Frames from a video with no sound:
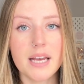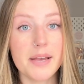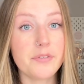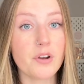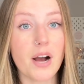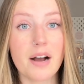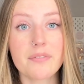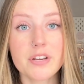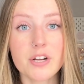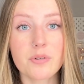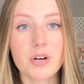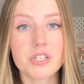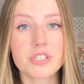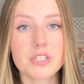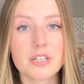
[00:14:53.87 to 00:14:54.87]
If you have any
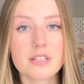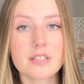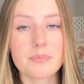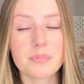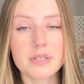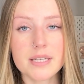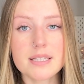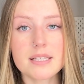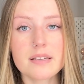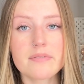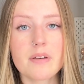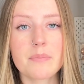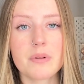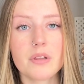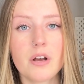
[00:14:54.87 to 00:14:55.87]
questions, please leave
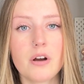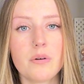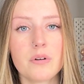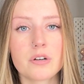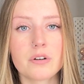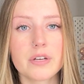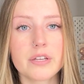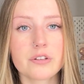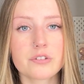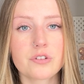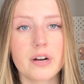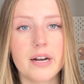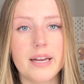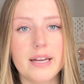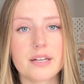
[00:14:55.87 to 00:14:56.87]
them below and I'll either
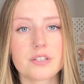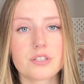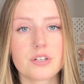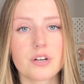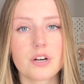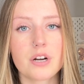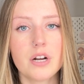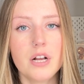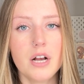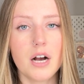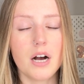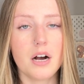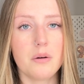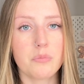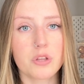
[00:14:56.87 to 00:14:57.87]
try to answer
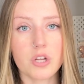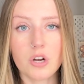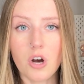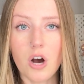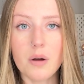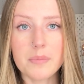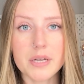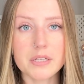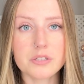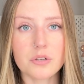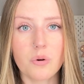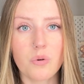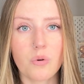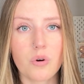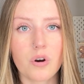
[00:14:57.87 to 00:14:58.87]
with a comment,
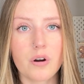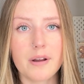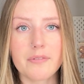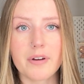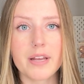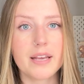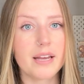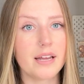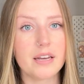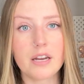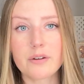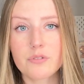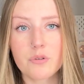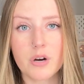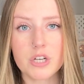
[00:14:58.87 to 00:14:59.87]
or if I get
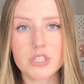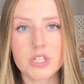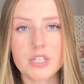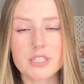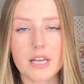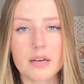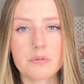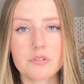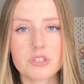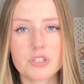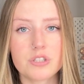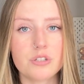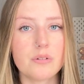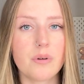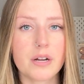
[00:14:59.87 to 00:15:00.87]
enough questions, I will
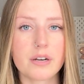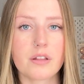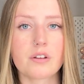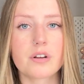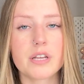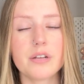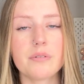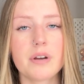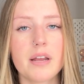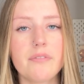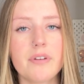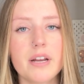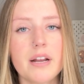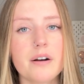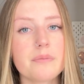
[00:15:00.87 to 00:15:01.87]
just do another Q&A
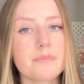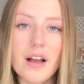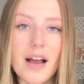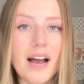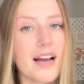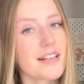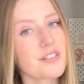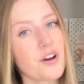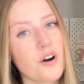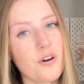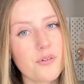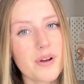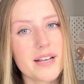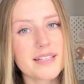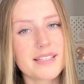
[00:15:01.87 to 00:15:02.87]
video. As
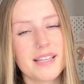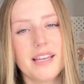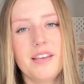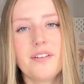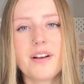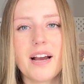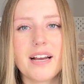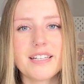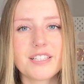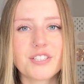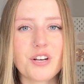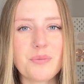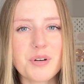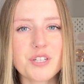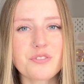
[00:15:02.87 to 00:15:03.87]
always, thank you guys
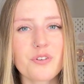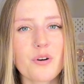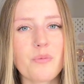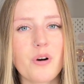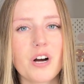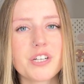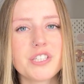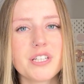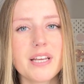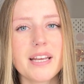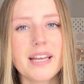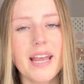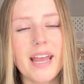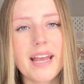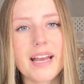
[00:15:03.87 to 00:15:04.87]
so much for
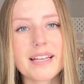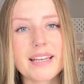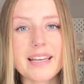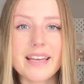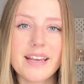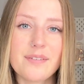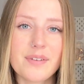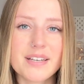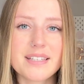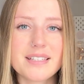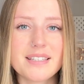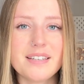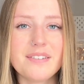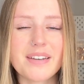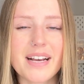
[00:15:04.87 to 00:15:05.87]
watching, and I can't wait to
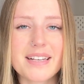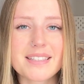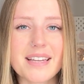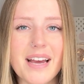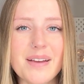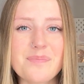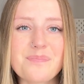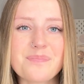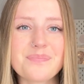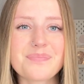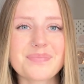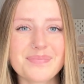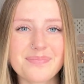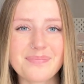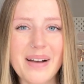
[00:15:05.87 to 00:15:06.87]
see you next time.
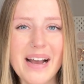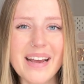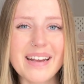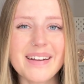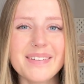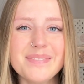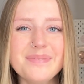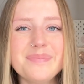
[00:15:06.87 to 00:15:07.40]
Bye!